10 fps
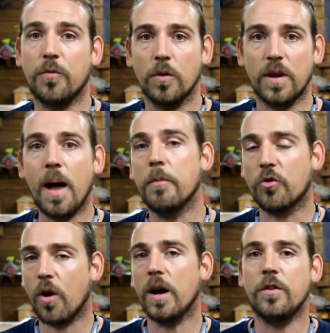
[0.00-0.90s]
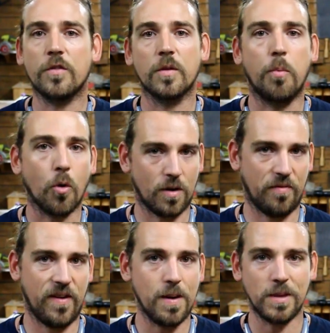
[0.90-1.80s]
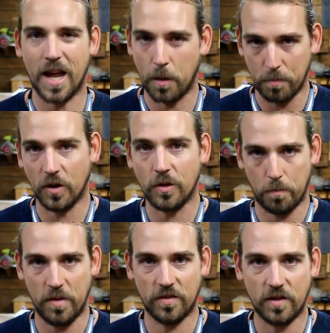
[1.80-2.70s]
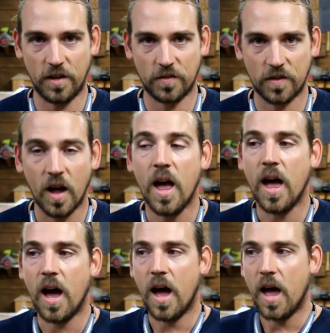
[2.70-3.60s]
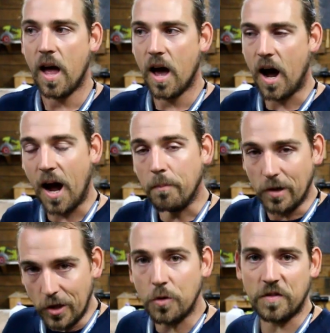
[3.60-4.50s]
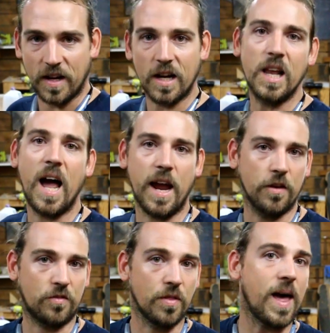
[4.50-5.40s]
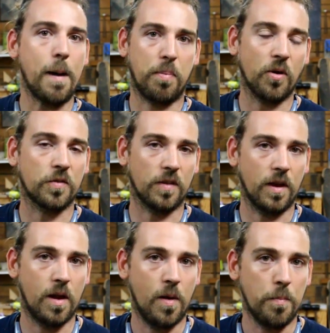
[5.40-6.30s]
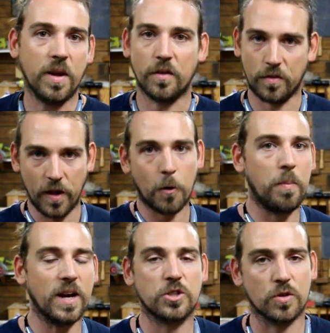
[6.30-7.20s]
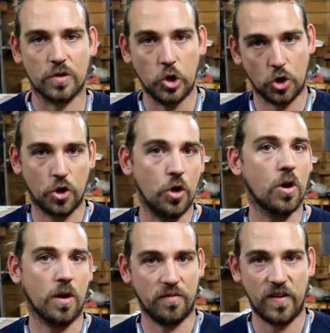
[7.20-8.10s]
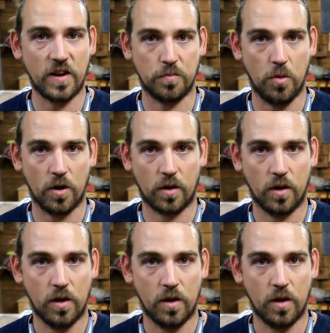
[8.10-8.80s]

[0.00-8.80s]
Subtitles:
full time and trying to support a family and build a business, I'm losing clients to that person because their pictures look good on Facebook.